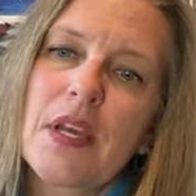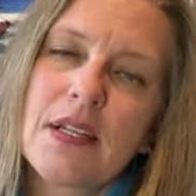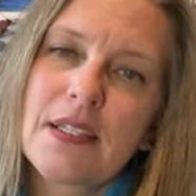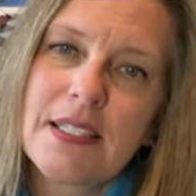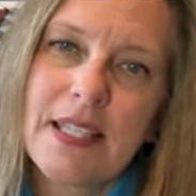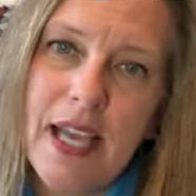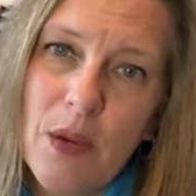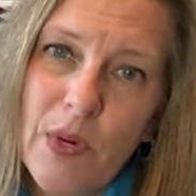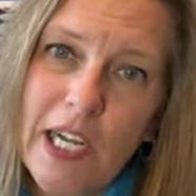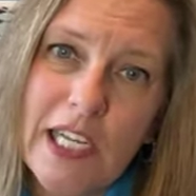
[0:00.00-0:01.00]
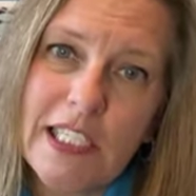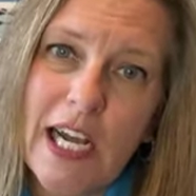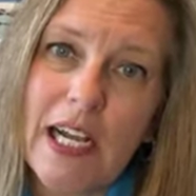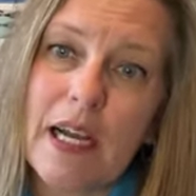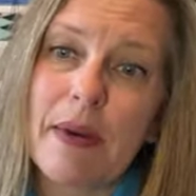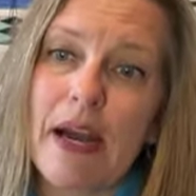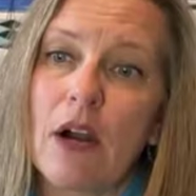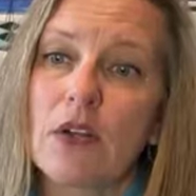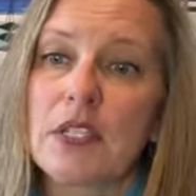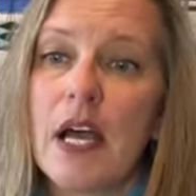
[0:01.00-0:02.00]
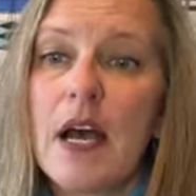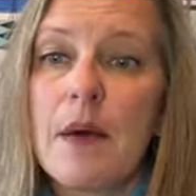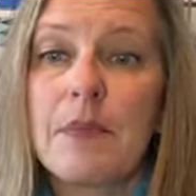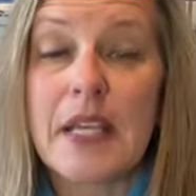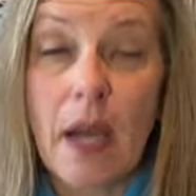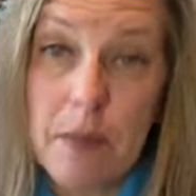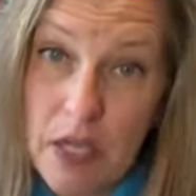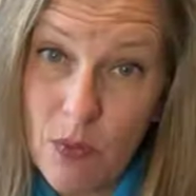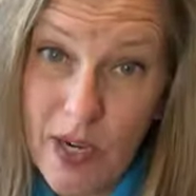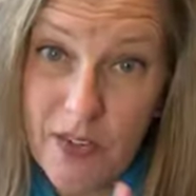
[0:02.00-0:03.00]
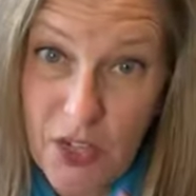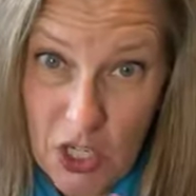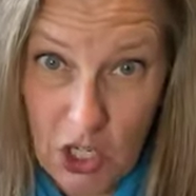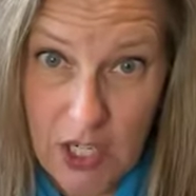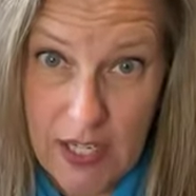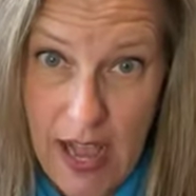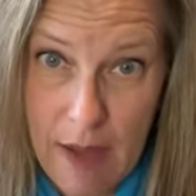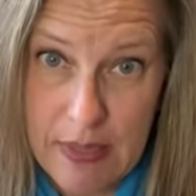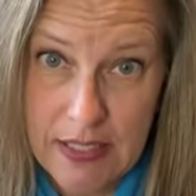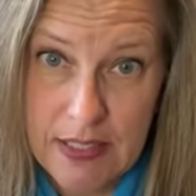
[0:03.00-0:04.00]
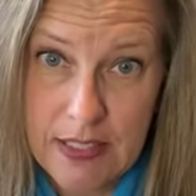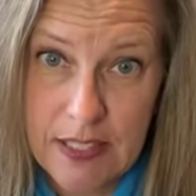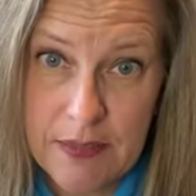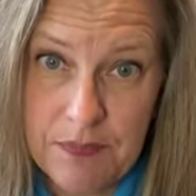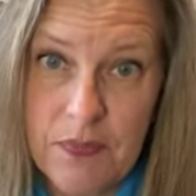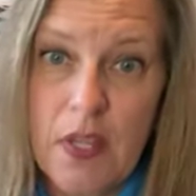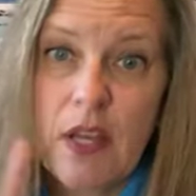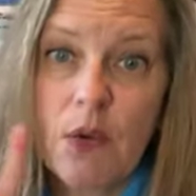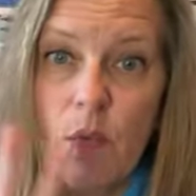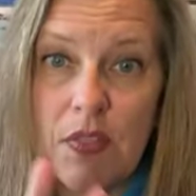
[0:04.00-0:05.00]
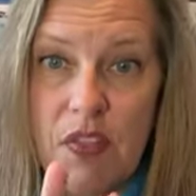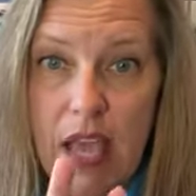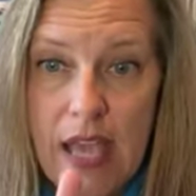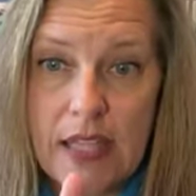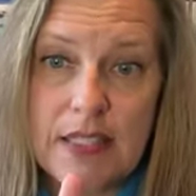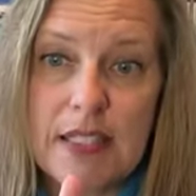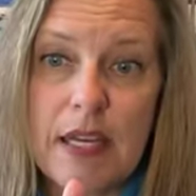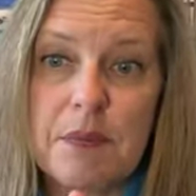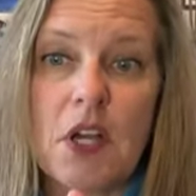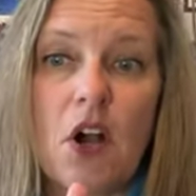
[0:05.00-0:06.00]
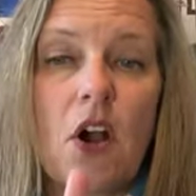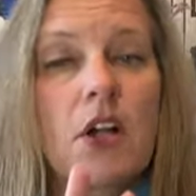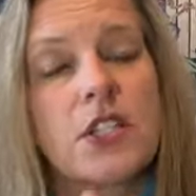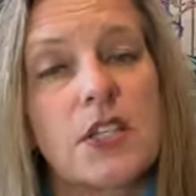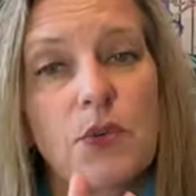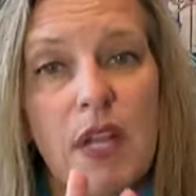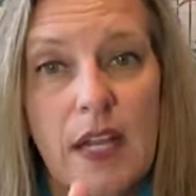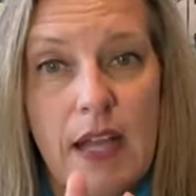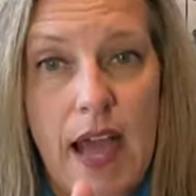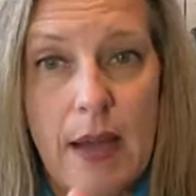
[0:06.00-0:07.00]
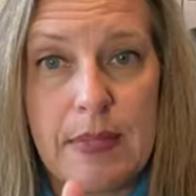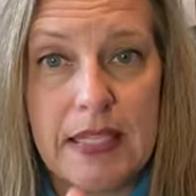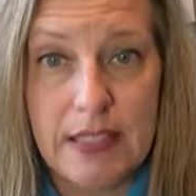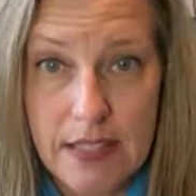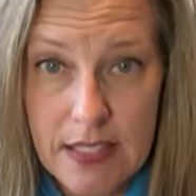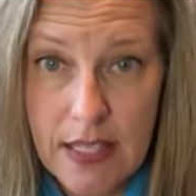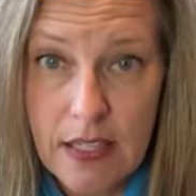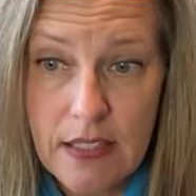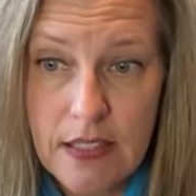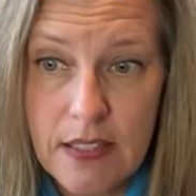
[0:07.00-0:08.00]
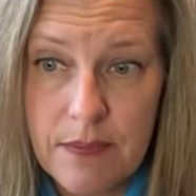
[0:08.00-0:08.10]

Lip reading: Today, we're going to talk about becoming aware of your current habits, what the 8 steps are to creating a habit that sticks,